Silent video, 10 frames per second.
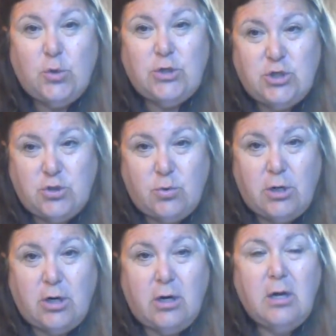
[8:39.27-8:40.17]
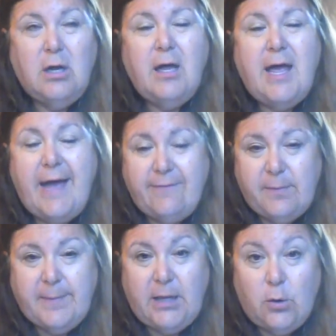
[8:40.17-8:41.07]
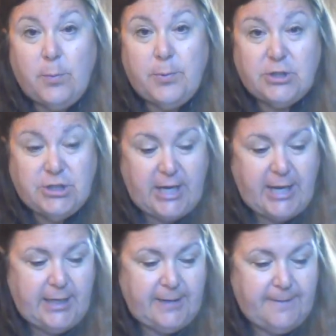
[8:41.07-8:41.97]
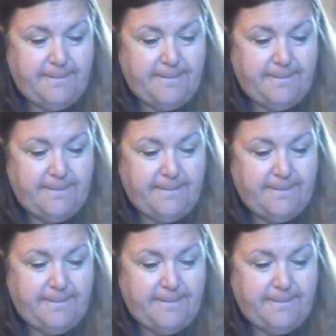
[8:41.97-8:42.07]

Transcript: it's shorter. Everybody will appreciate it.